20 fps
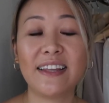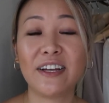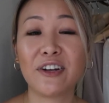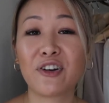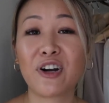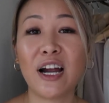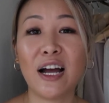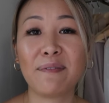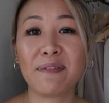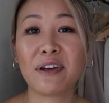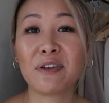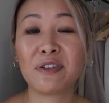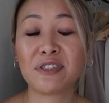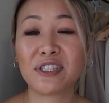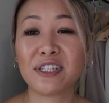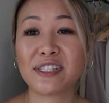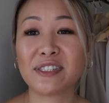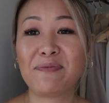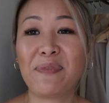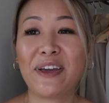cramming will
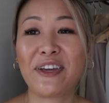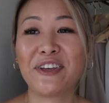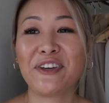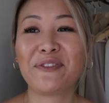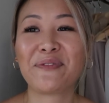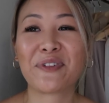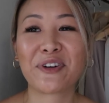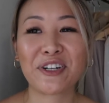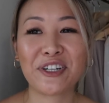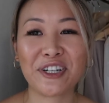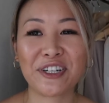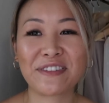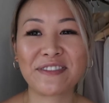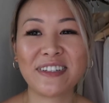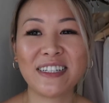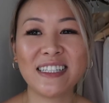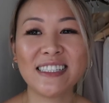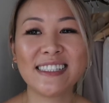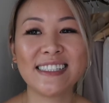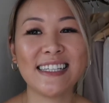just make you more
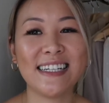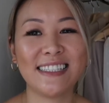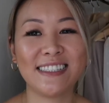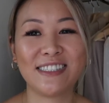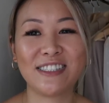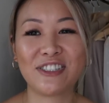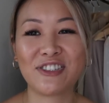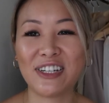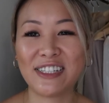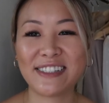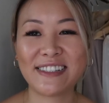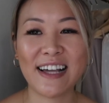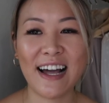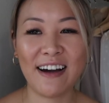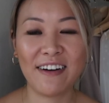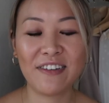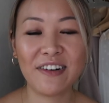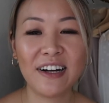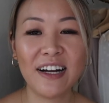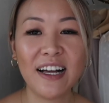nervous and stressed
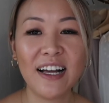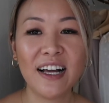out.